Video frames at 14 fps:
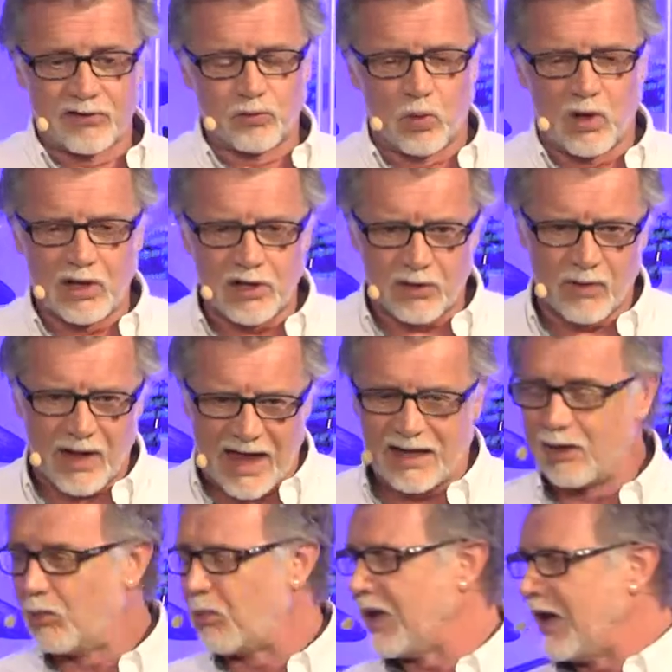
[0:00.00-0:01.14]
Will you
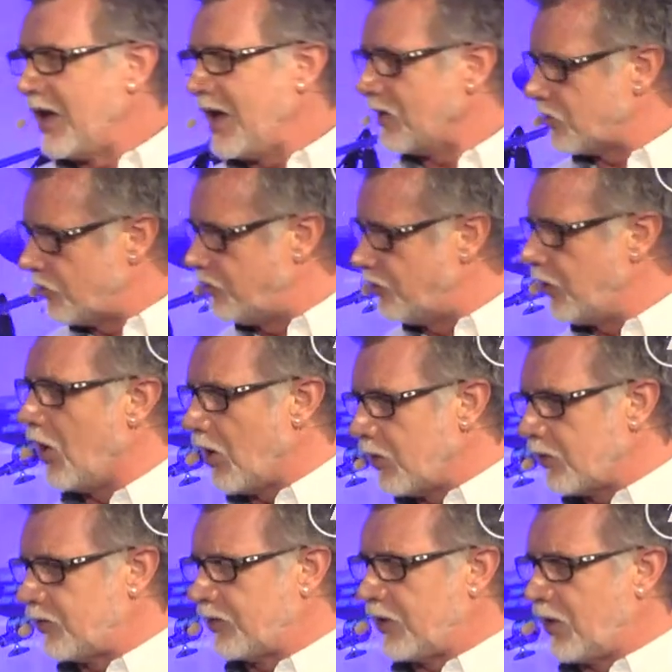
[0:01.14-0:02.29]
help? It's
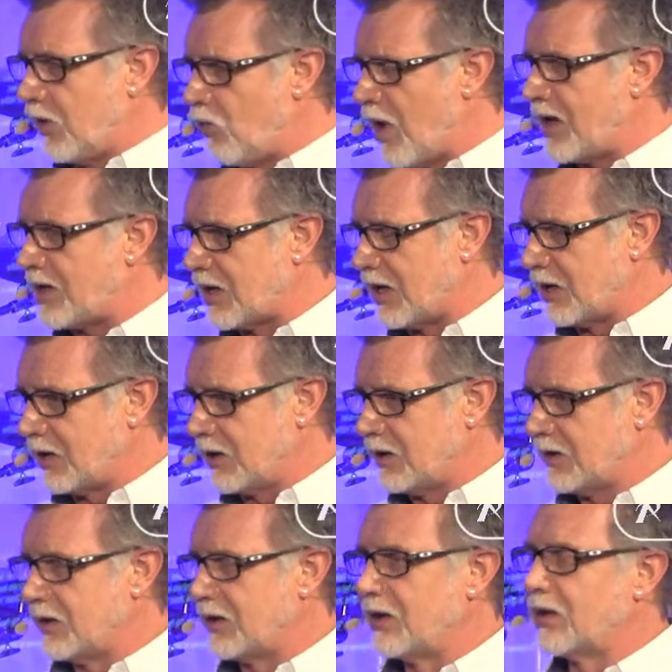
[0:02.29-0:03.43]
just a wedding.
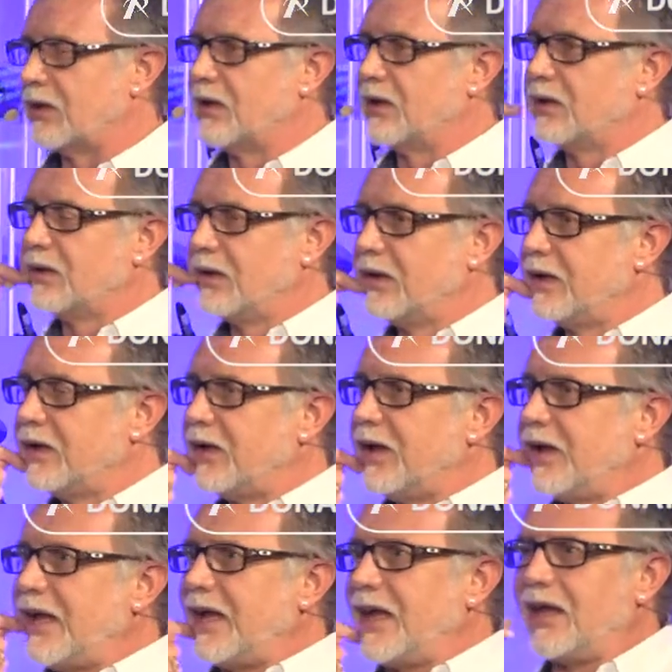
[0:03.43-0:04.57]

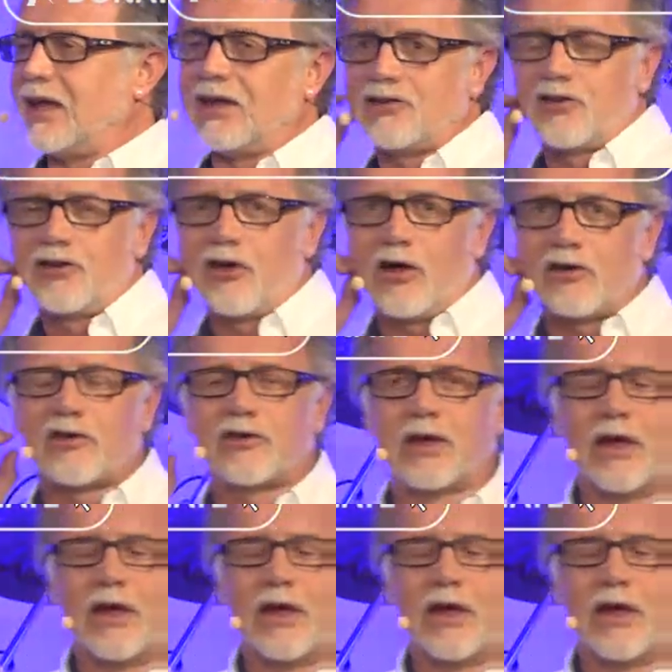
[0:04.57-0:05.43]
It's just